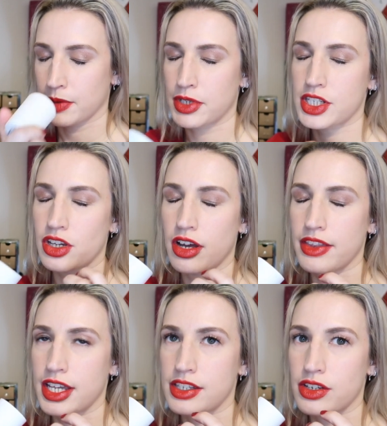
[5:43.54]
But it's got
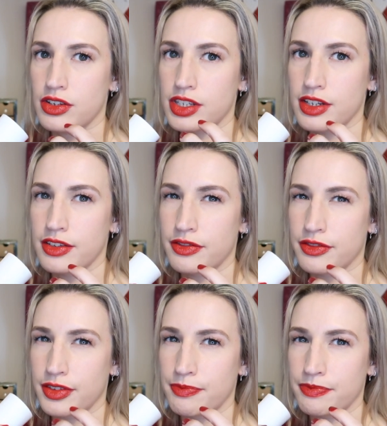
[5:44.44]
that sort
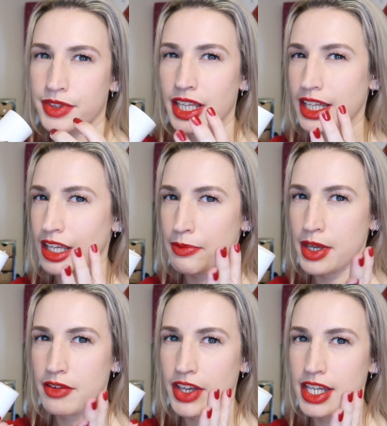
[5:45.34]
of a little
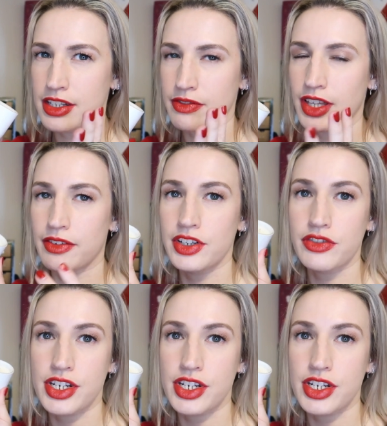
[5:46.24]
bit of a hint of lavender.